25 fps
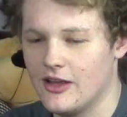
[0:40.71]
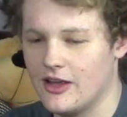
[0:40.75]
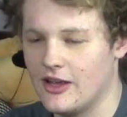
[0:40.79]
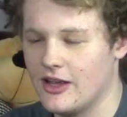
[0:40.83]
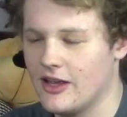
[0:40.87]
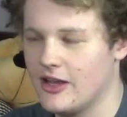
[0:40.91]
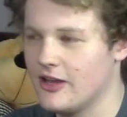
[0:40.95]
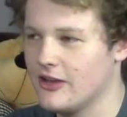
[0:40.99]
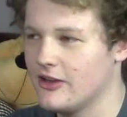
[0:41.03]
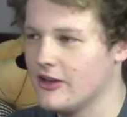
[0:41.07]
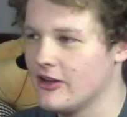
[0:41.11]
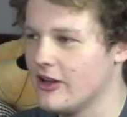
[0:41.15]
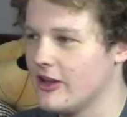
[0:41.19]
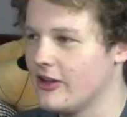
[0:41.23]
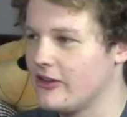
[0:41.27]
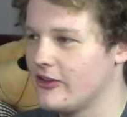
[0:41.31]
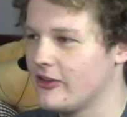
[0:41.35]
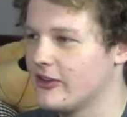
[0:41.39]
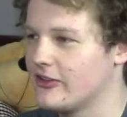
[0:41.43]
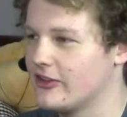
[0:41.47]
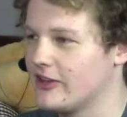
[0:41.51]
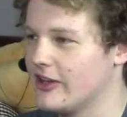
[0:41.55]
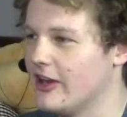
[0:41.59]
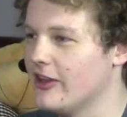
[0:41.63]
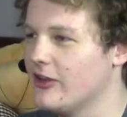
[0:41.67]
And so
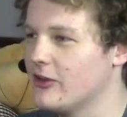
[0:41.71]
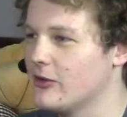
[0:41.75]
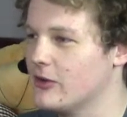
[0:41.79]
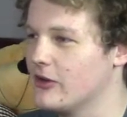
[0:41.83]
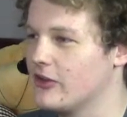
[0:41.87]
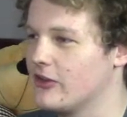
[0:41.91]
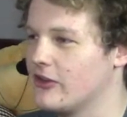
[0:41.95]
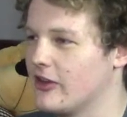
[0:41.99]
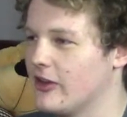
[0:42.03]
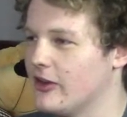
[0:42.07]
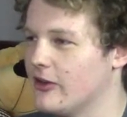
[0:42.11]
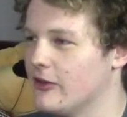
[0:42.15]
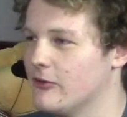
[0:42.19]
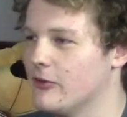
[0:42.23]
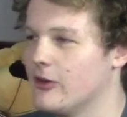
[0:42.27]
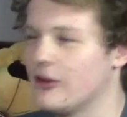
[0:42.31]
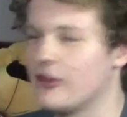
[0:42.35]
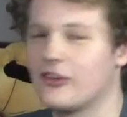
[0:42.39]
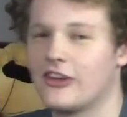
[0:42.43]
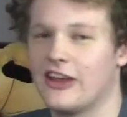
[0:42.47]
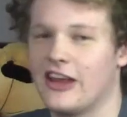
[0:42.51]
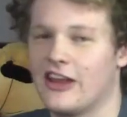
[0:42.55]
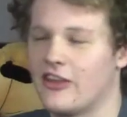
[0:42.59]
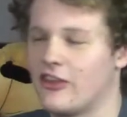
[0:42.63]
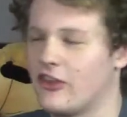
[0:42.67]
let's get into it. So let's
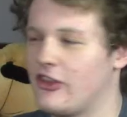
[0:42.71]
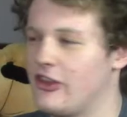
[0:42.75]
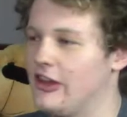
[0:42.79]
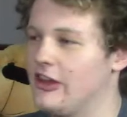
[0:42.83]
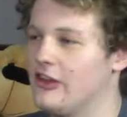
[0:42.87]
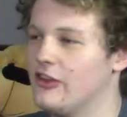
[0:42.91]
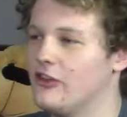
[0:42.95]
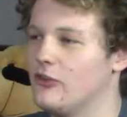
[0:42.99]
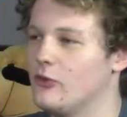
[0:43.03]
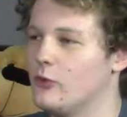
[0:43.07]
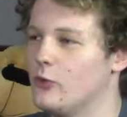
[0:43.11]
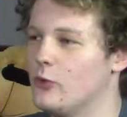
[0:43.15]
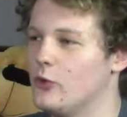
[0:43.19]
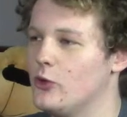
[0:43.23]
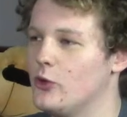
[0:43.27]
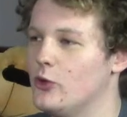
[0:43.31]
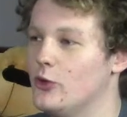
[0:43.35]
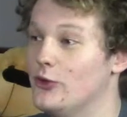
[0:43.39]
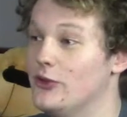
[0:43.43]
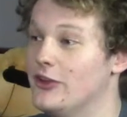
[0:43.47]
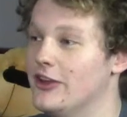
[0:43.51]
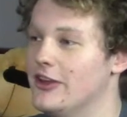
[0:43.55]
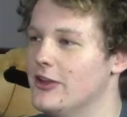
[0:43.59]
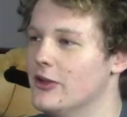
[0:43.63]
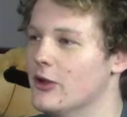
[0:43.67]
get things
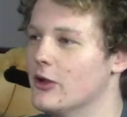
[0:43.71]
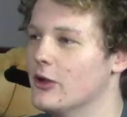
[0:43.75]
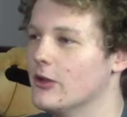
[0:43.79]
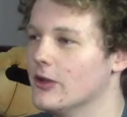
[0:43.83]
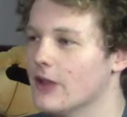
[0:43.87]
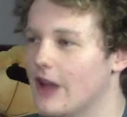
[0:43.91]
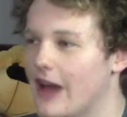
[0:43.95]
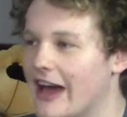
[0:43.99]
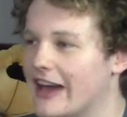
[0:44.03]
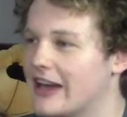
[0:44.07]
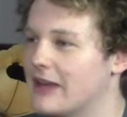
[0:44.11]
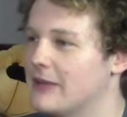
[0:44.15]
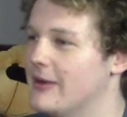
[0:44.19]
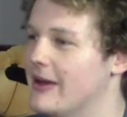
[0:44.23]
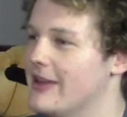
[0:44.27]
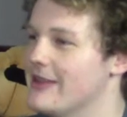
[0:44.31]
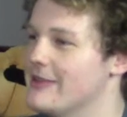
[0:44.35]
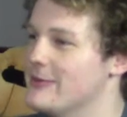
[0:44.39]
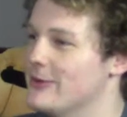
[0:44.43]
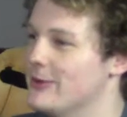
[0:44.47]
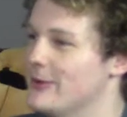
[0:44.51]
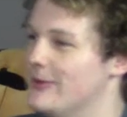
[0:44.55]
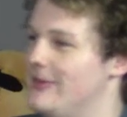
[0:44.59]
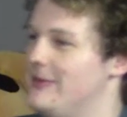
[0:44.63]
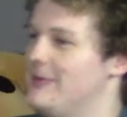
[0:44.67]
you did not like about the
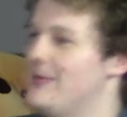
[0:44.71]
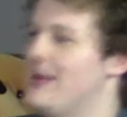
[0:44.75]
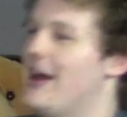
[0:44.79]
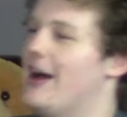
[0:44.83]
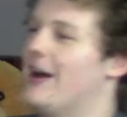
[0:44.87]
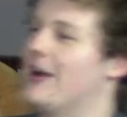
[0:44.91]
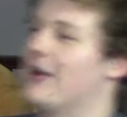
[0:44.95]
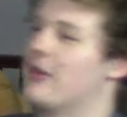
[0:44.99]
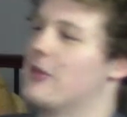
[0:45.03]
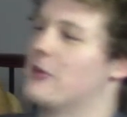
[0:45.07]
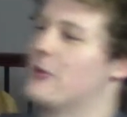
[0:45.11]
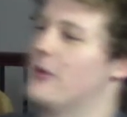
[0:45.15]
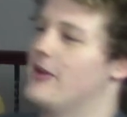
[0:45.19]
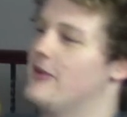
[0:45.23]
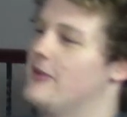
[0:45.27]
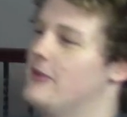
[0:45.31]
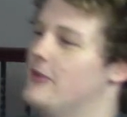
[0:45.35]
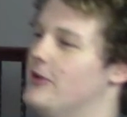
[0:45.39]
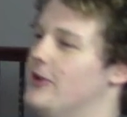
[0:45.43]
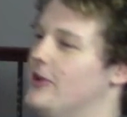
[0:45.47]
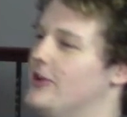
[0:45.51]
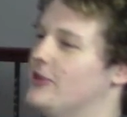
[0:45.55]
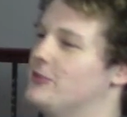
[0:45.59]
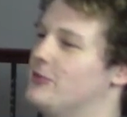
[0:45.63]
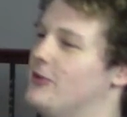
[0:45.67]
movie out of the way
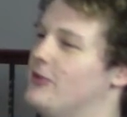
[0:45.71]
first.